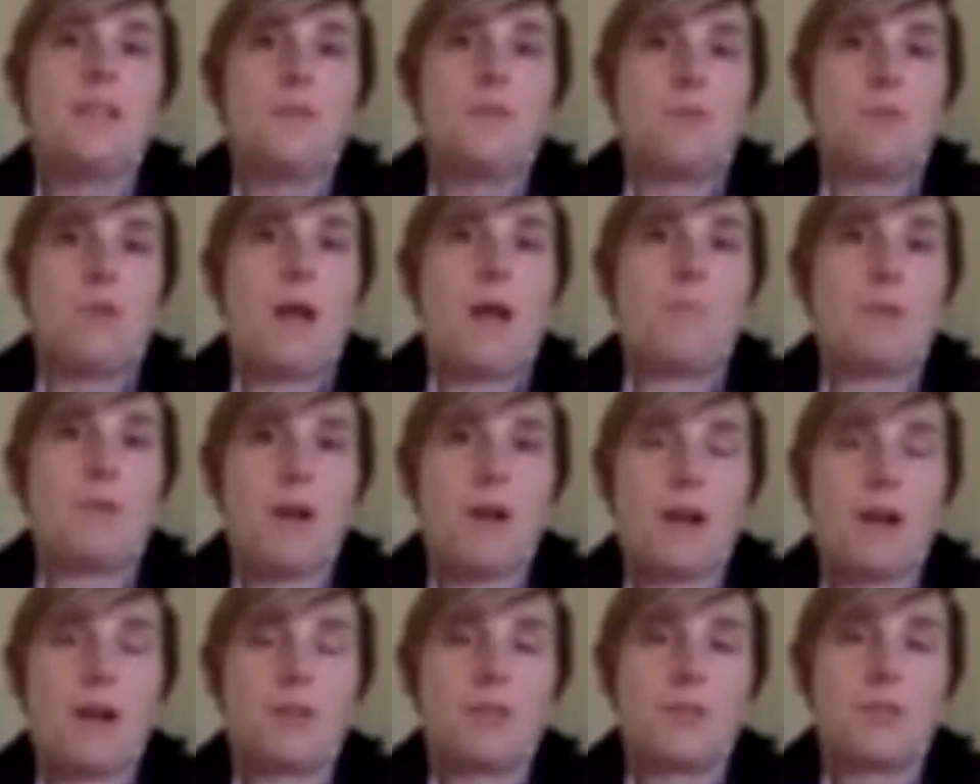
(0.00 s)
Rapid
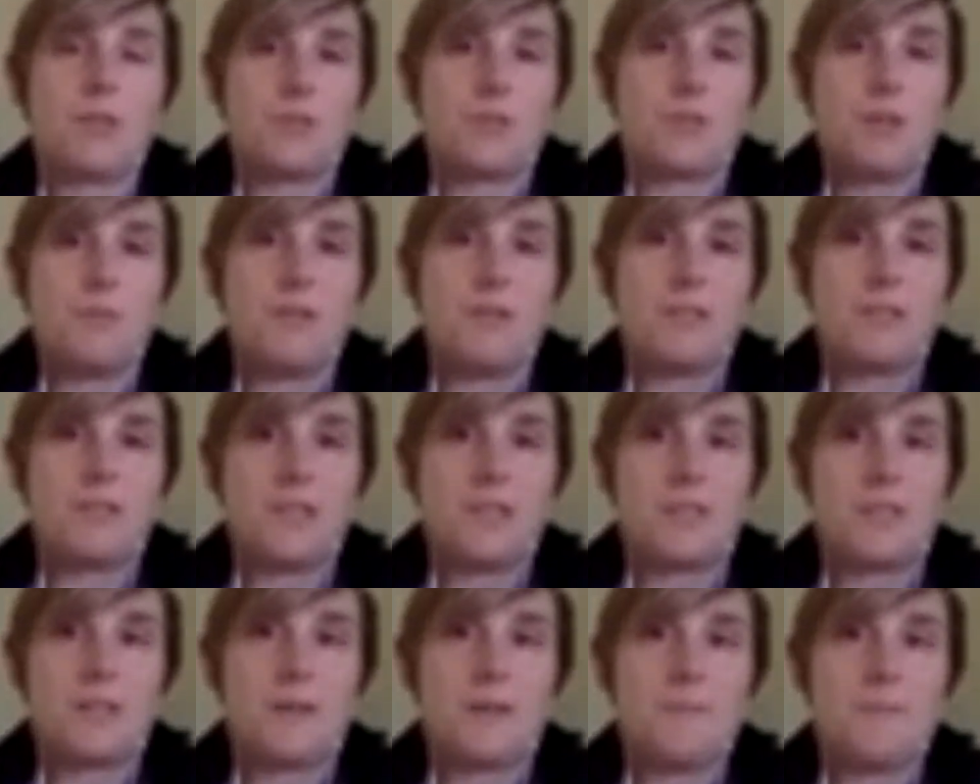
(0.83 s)
Radicals treatment
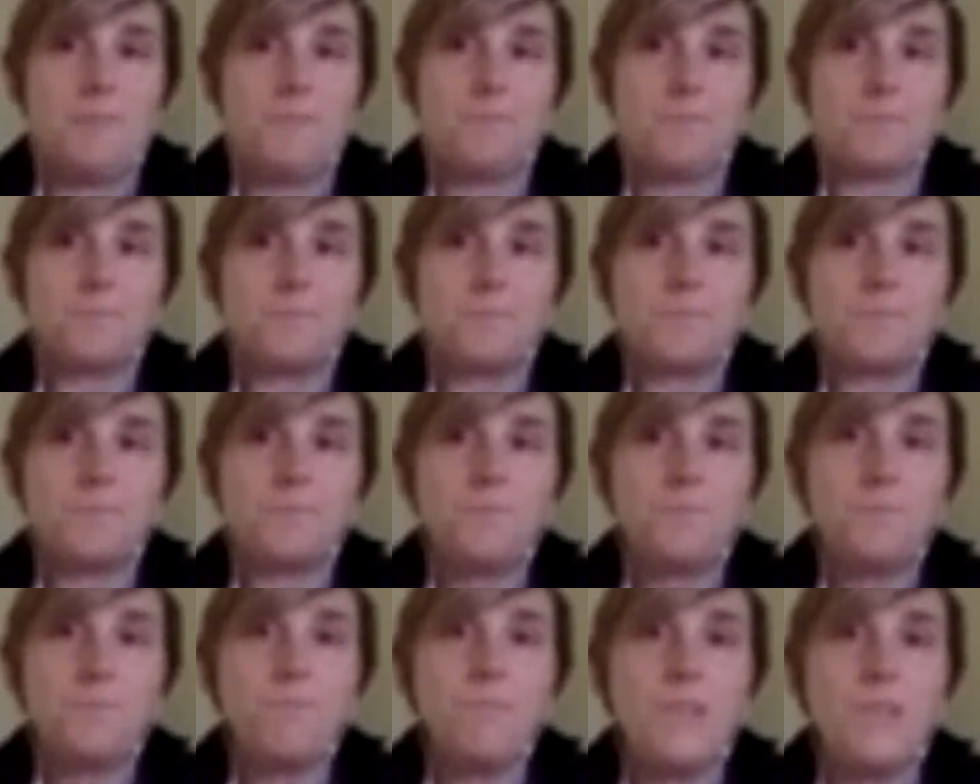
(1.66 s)
system.
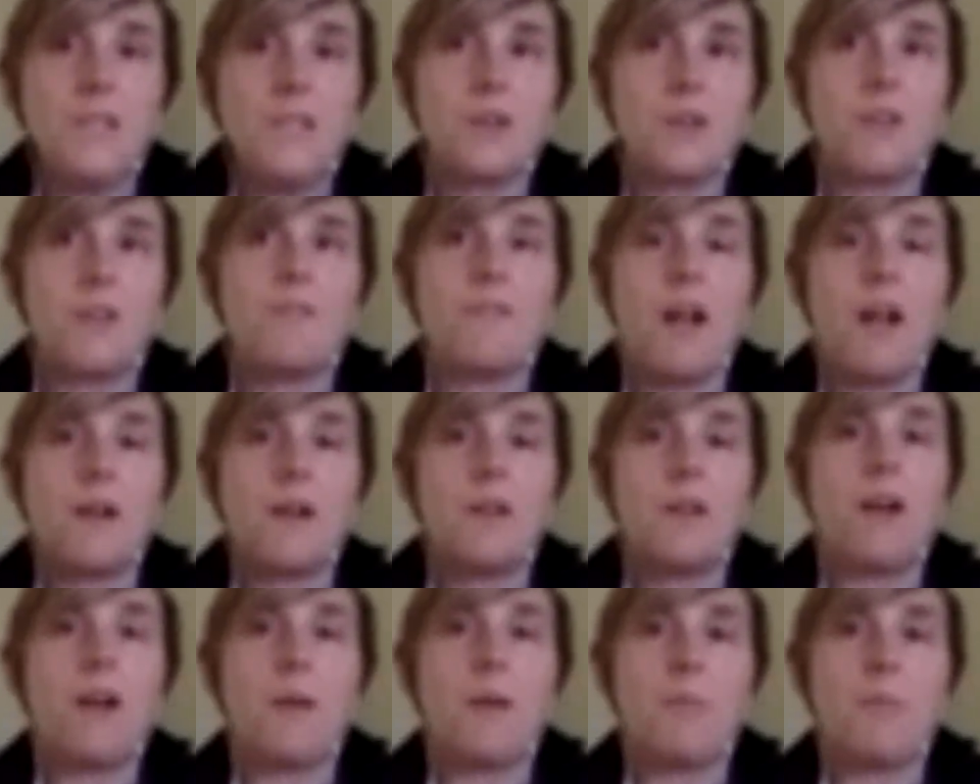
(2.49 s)
And so I
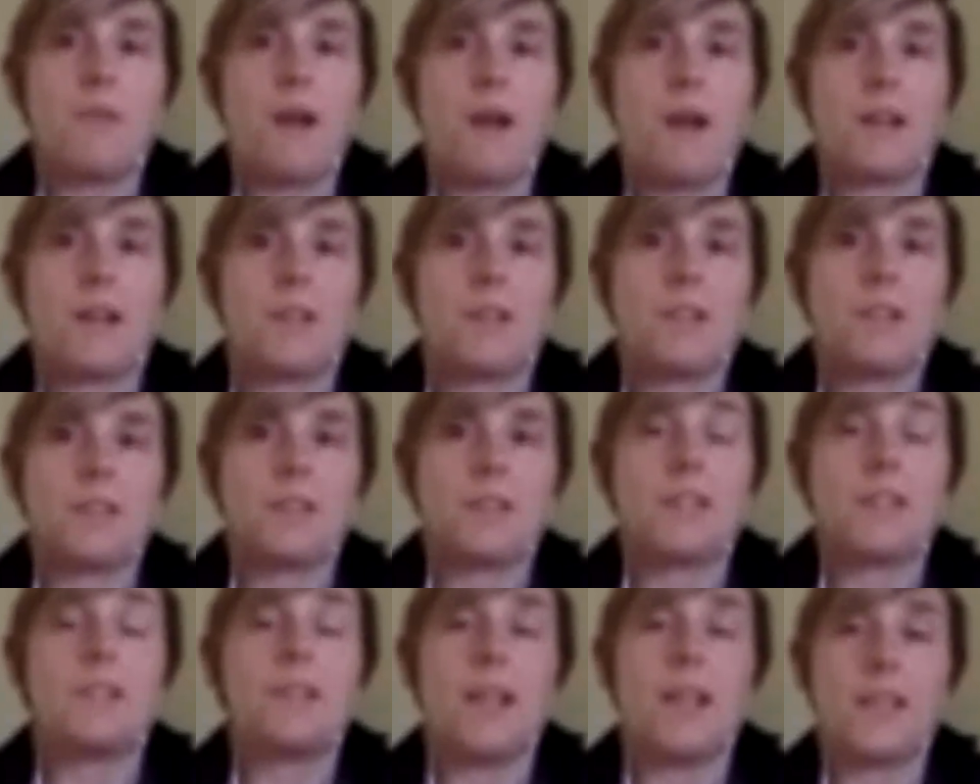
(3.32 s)
founded Rapid Radicals.
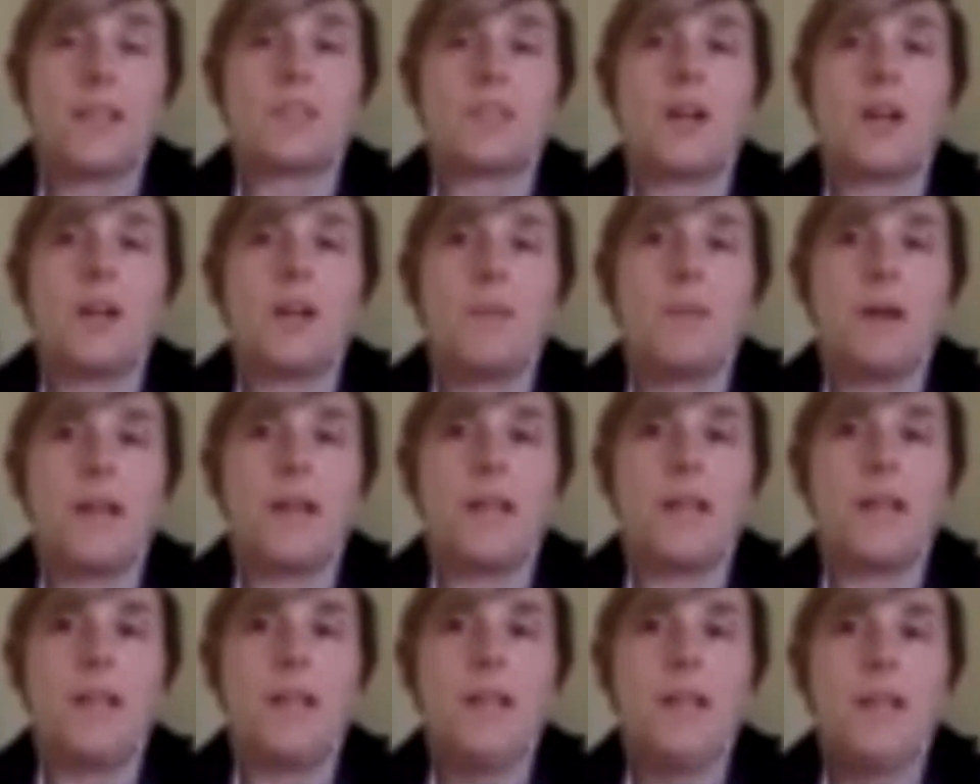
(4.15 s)
I started
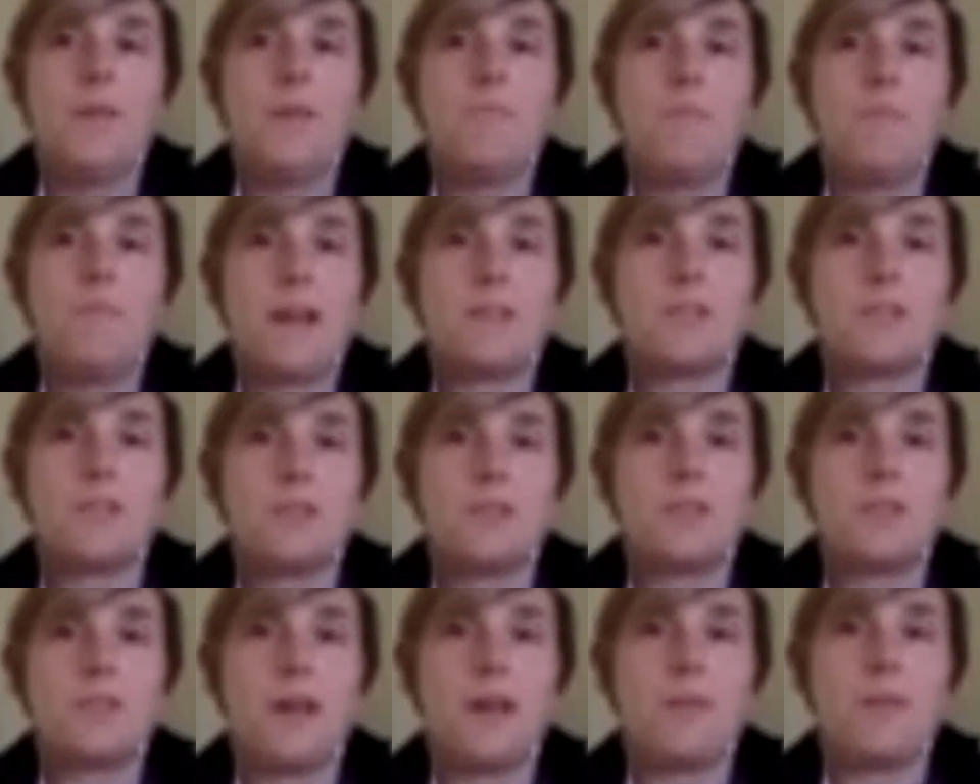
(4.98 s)
my
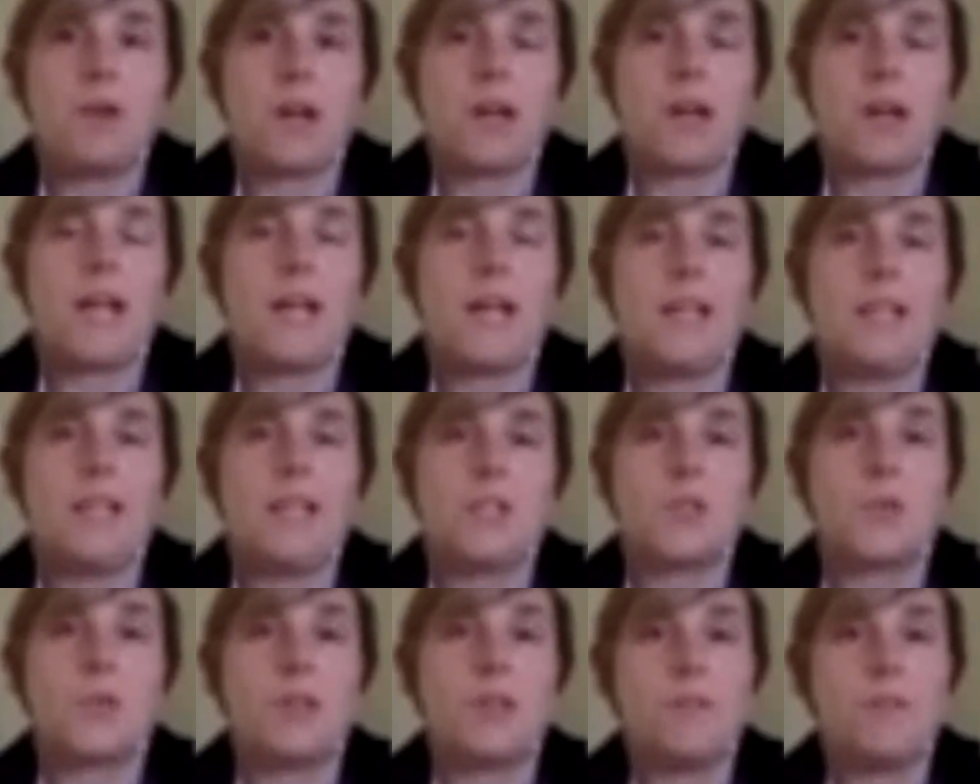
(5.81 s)
master's at Marquette
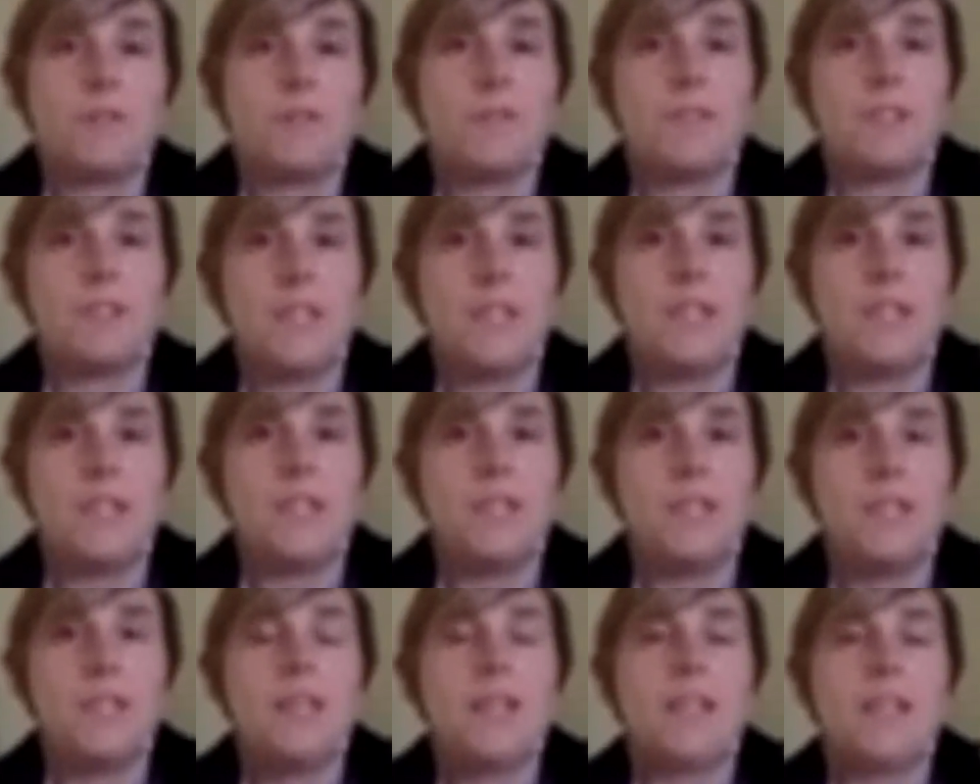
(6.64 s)
in
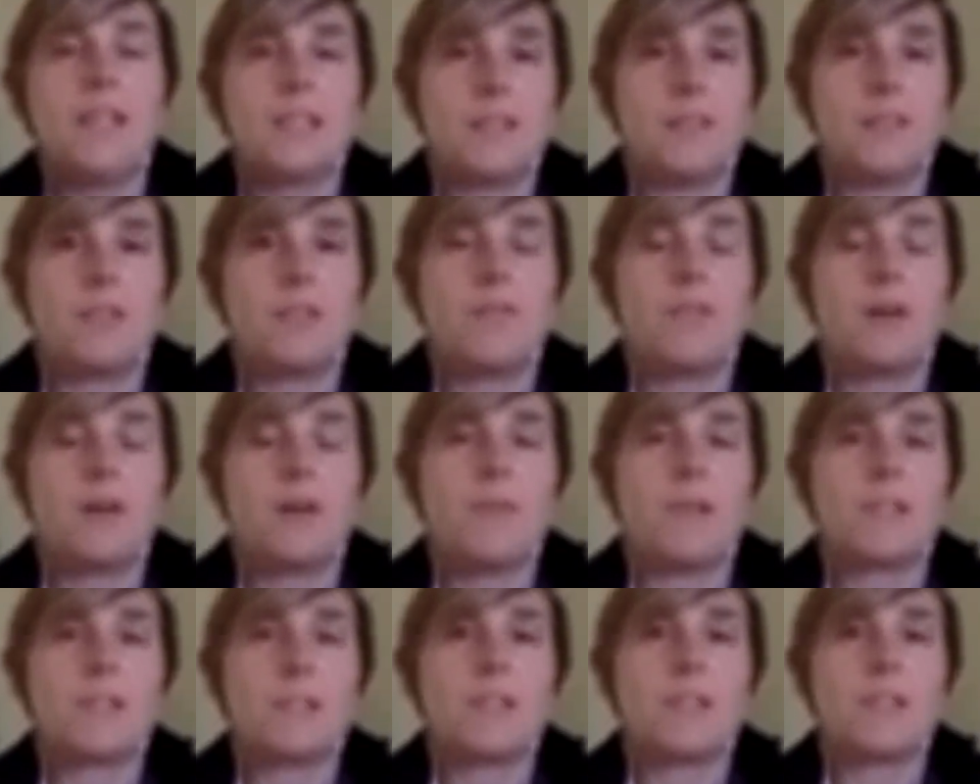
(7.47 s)
2015 in civil
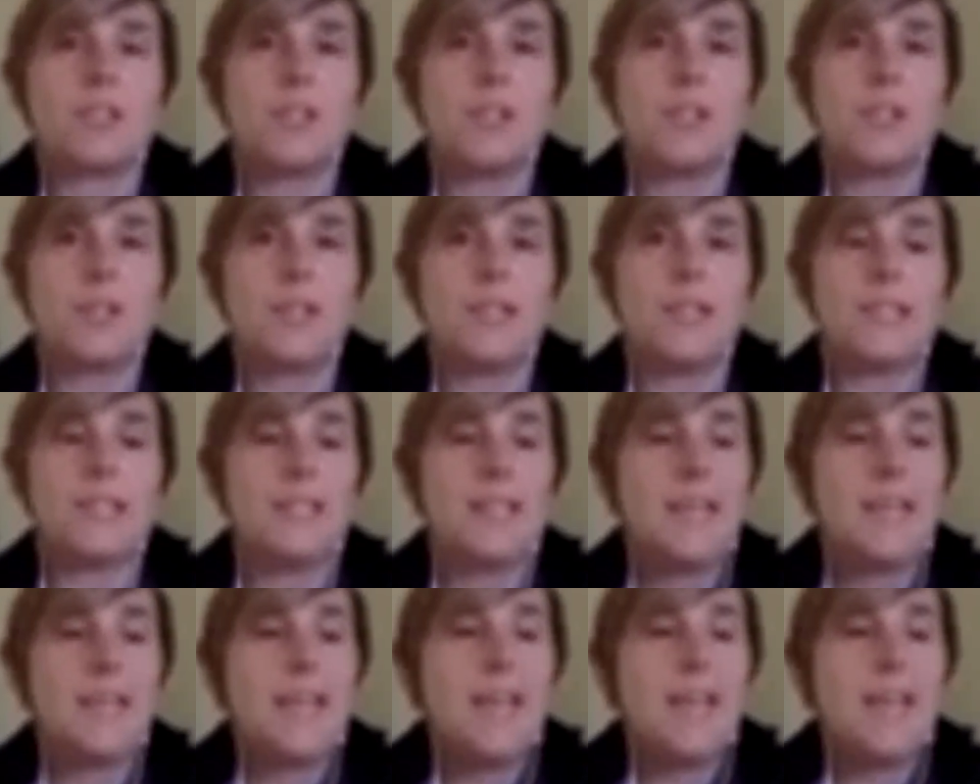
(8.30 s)
environmental engineering,